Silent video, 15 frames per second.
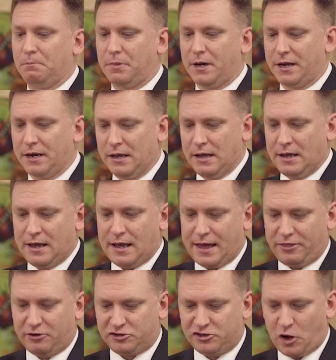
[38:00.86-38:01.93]
But
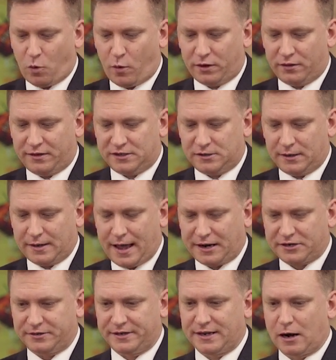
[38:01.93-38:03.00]
there's no one that's
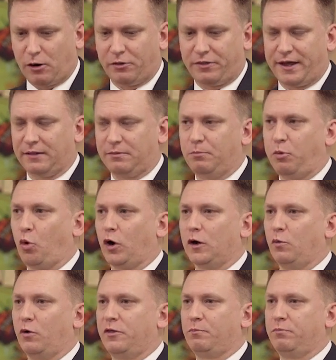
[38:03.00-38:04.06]
actually, I don't think,
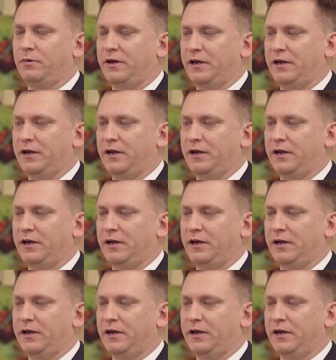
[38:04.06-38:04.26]
born with